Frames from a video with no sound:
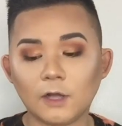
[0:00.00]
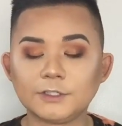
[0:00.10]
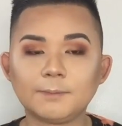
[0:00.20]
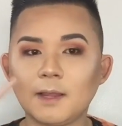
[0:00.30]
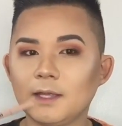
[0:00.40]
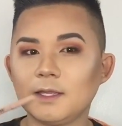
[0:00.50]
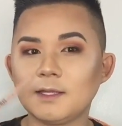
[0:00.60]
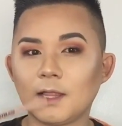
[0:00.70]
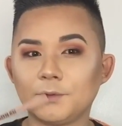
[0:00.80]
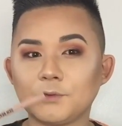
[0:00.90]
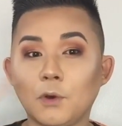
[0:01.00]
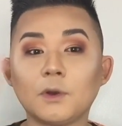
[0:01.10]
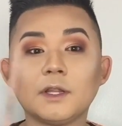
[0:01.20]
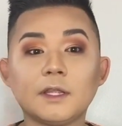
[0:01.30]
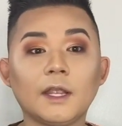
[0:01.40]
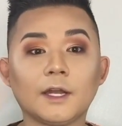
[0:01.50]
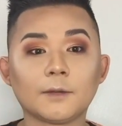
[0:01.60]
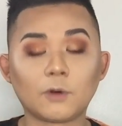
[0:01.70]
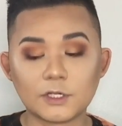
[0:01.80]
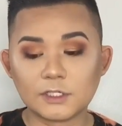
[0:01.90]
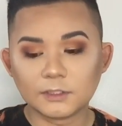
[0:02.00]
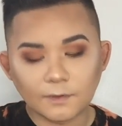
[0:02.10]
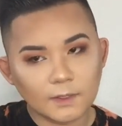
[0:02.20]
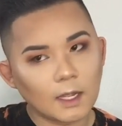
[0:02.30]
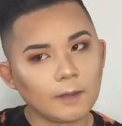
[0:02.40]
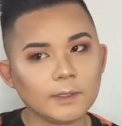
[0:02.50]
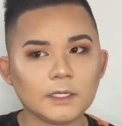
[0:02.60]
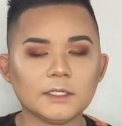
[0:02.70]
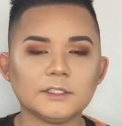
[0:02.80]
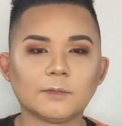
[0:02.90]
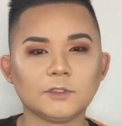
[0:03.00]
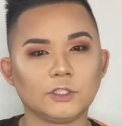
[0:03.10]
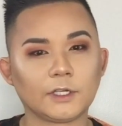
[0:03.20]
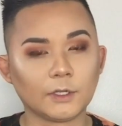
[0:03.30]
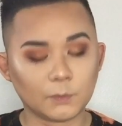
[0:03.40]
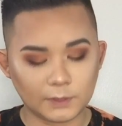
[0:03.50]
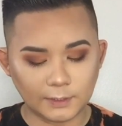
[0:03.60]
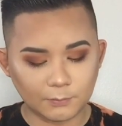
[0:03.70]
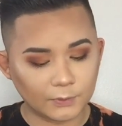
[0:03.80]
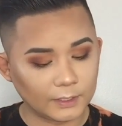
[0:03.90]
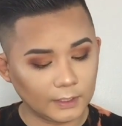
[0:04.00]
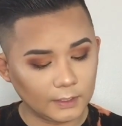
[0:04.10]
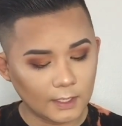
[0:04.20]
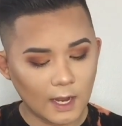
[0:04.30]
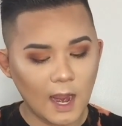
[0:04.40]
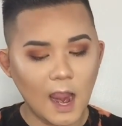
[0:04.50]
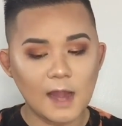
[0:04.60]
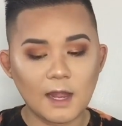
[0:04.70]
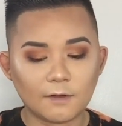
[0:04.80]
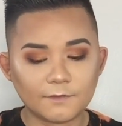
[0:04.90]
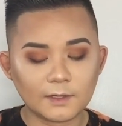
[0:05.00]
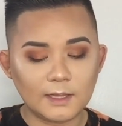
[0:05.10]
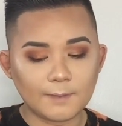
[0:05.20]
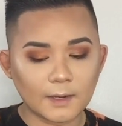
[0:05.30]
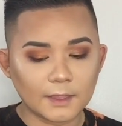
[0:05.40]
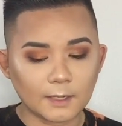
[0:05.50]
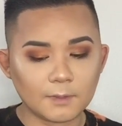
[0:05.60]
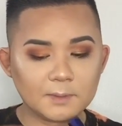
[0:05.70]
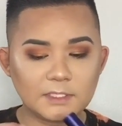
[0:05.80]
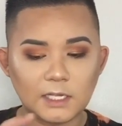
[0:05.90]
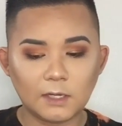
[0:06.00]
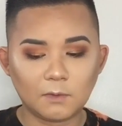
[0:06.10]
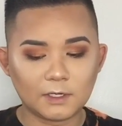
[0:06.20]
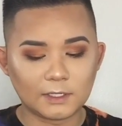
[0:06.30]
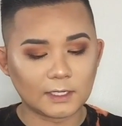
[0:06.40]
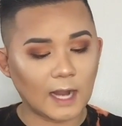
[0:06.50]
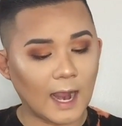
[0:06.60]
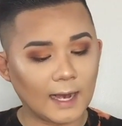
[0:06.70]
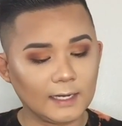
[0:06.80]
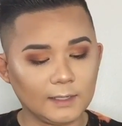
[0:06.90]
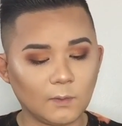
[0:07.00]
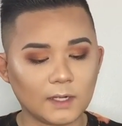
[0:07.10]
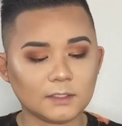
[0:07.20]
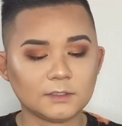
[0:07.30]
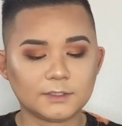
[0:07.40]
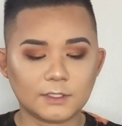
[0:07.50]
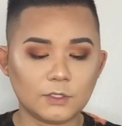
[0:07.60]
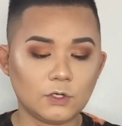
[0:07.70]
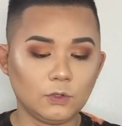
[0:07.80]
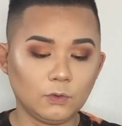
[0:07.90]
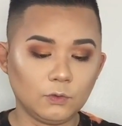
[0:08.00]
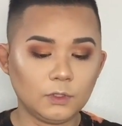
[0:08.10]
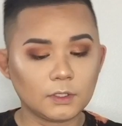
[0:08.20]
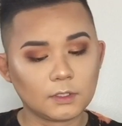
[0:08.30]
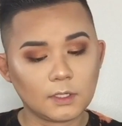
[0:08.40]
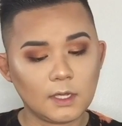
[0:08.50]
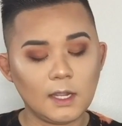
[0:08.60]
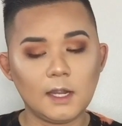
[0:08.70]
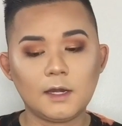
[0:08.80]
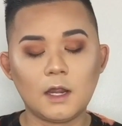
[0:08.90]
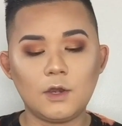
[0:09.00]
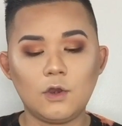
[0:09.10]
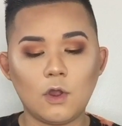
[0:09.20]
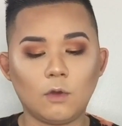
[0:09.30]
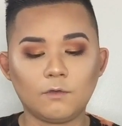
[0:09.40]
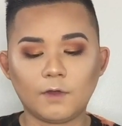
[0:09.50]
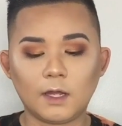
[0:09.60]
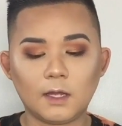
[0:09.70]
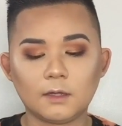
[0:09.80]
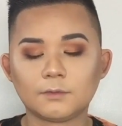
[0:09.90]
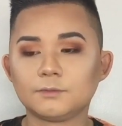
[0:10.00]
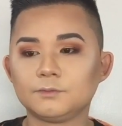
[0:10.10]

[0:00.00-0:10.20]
I also applied the yellow gold in the inner portions of the eye because it was looking really pretty. Now for lip, I think I'm going to be taking one of the Kylie ones, the nude in Nova.